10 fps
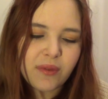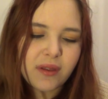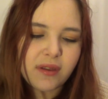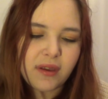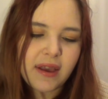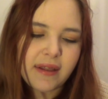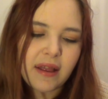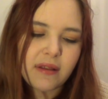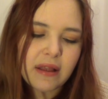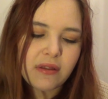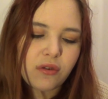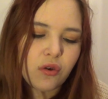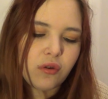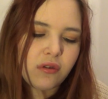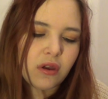So yeah, that's
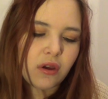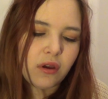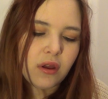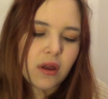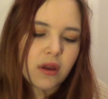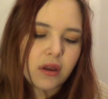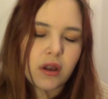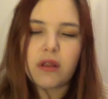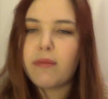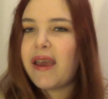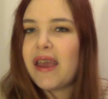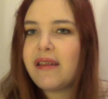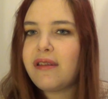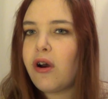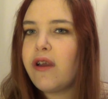good. So, you know, because
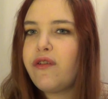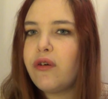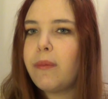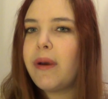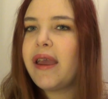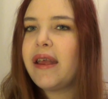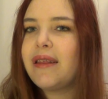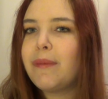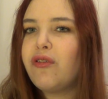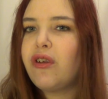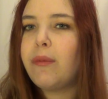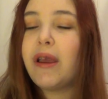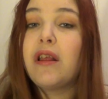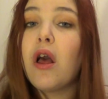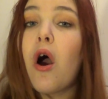I feel like my hair's damaged
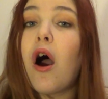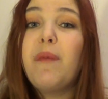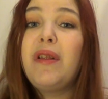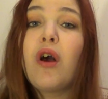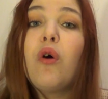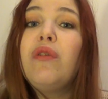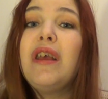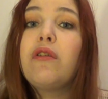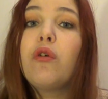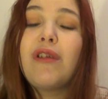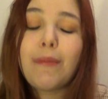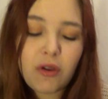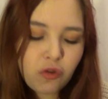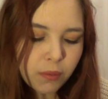anyway. I've been told that it's not damaged,